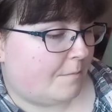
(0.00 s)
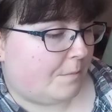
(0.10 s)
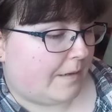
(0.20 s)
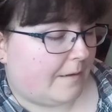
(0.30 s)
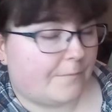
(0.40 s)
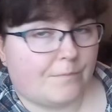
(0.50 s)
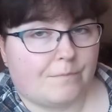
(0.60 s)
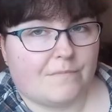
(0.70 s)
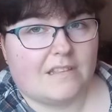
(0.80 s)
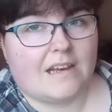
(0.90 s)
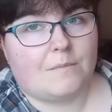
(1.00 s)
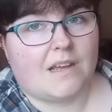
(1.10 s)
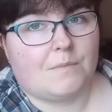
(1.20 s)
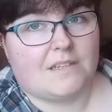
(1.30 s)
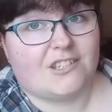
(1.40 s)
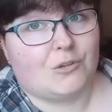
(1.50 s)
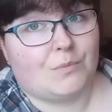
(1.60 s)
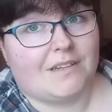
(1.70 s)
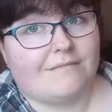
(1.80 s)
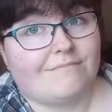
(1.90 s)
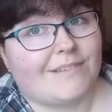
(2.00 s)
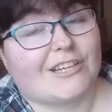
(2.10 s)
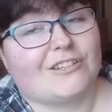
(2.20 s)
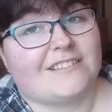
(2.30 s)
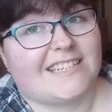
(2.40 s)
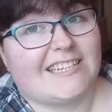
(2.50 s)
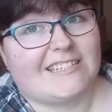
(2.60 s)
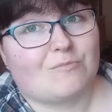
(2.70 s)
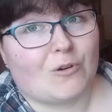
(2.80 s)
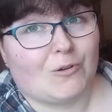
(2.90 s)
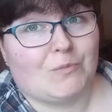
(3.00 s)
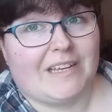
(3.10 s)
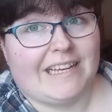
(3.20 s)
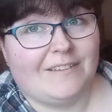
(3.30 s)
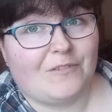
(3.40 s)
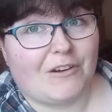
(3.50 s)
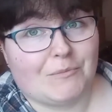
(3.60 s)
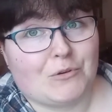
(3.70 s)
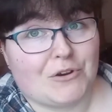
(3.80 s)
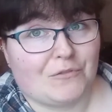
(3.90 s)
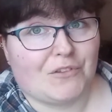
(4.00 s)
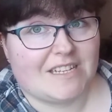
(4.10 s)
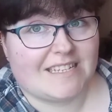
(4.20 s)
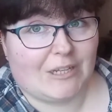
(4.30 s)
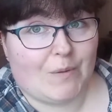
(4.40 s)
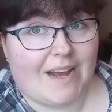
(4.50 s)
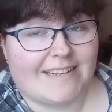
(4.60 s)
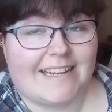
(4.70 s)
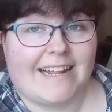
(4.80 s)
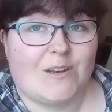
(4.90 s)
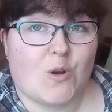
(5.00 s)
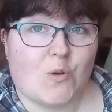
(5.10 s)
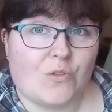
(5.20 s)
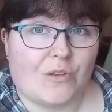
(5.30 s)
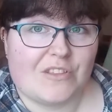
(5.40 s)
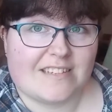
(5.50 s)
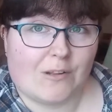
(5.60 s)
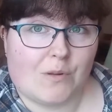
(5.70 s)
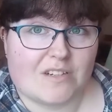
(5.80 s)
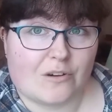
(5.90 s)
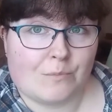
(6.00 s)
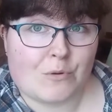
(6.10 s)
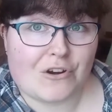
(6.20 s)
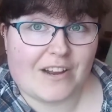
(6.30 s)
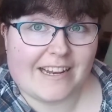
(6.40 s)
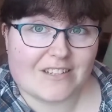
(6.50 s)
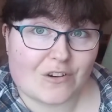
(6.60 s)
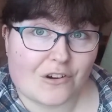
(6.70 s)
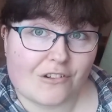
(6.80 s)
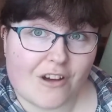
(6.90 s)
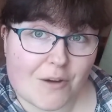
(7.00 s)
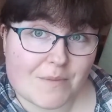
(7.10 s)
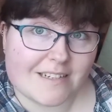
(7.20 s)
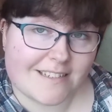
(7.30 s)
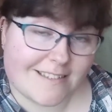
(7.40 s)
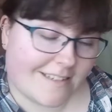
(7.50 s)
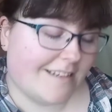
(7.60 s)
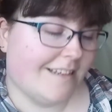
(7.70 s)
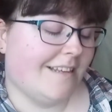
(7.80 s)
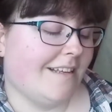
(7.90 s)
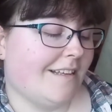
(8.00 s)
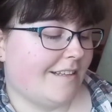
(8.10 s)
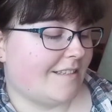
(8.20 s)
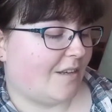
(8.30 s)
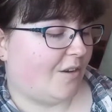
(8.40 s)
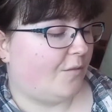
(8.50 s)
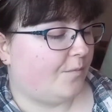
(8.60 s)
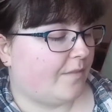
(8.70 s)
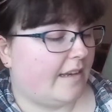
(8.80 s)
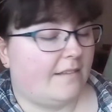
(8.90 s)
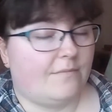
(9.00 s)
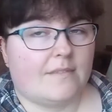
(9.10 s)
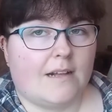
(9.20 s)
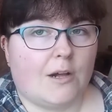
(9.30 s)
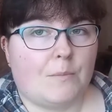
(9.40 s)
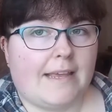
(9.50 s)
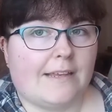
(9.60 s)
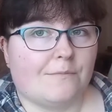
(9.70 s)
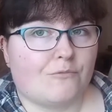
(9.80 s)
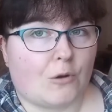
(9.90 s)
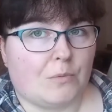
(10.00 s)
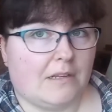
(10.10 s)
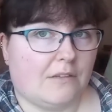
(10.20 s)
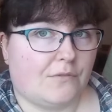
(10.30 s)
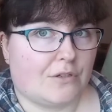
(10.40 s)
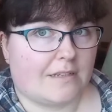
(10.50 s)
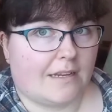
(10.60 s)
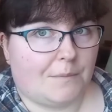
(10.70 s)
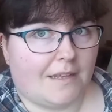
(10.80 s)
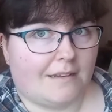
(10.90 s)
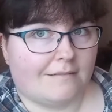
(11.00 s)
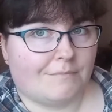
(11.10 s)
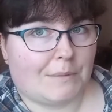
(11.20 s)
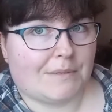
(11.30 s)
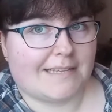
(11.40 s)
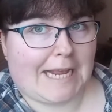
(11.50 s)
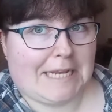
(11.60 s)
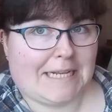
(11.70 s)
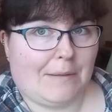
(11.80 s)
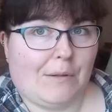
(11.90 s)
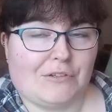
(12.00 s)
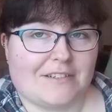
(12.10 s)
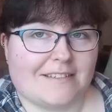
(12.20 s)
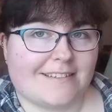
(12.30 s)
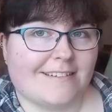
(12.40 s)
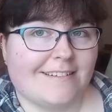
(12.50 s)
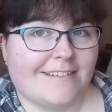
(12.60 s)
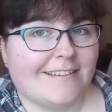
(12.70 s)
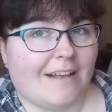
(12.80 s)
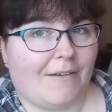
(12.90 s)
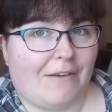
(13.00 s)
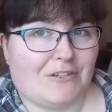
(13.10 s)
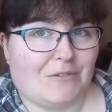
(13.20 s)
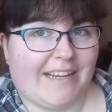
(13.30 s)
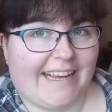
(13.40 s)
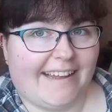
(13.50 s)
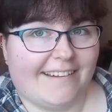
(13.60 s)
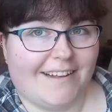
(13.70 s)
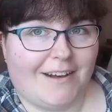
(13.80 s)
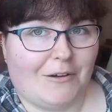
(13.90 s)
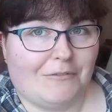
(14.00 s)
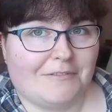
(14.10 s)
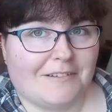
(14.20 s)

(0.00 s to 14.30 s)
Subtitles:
but that might be stupid because it's probably very important for this silhouette, and I know that the silhouettes are important in historical garments. So yeah, I'll make it properly the first time then. Maybe the second time I'll just, if I ever do it again, I'll